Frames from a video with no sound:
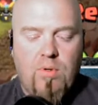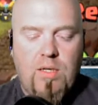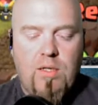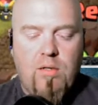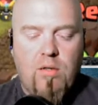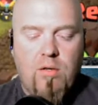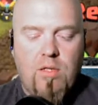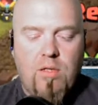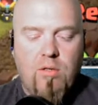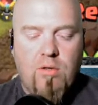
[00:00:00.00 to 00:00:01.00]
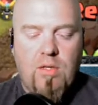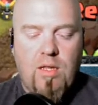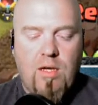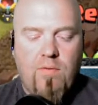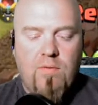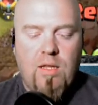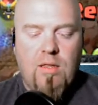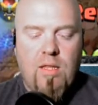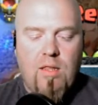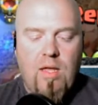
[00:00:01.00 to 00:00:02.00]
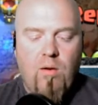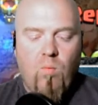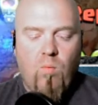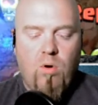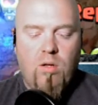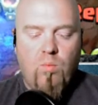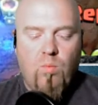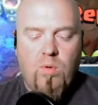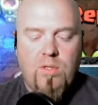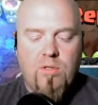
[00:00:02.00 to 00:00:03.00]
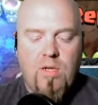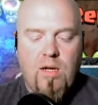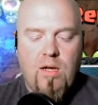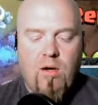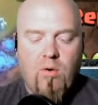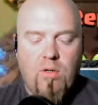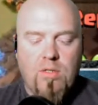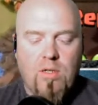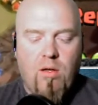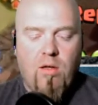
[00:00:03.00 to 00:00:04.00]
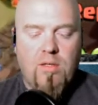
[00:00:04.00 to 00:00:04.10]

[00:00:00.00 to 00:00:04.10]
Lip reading: eagle artillery left, and then that 1 wizard tower is all